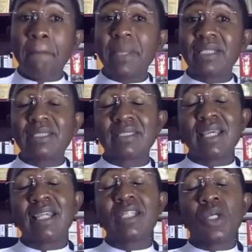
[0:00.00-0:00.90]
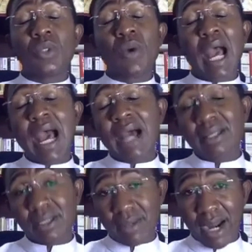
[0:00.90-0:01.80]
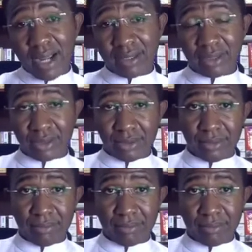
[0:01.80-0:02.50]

Peter said, "You are the Christ."